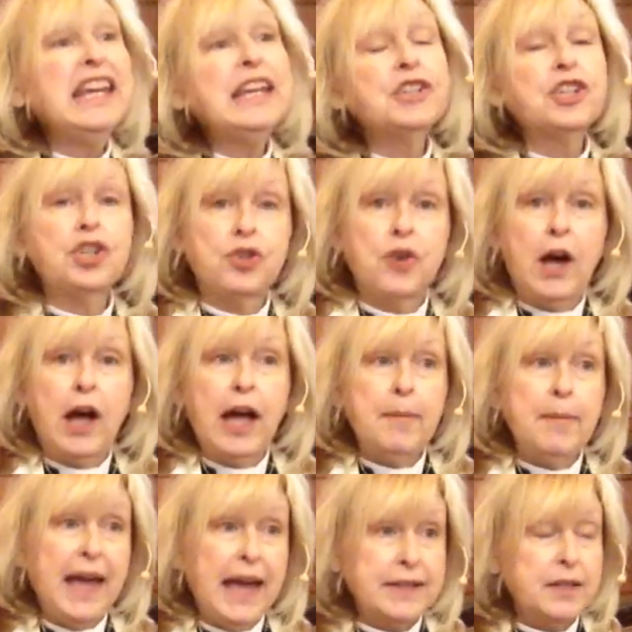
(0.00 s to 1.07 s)
each
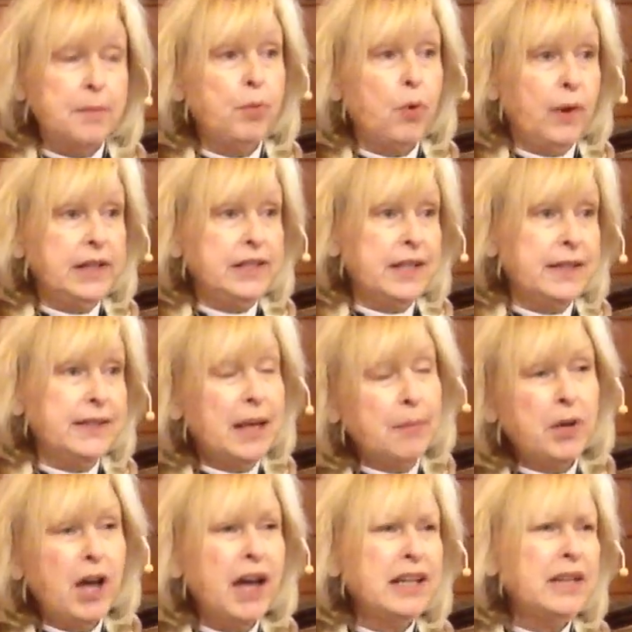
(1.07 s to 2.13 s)
tribe has appointed
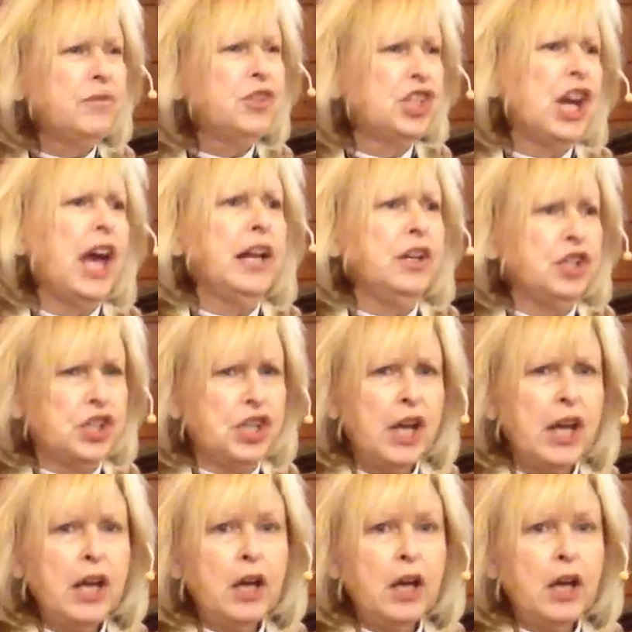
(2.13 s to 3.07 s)
some kind of judge,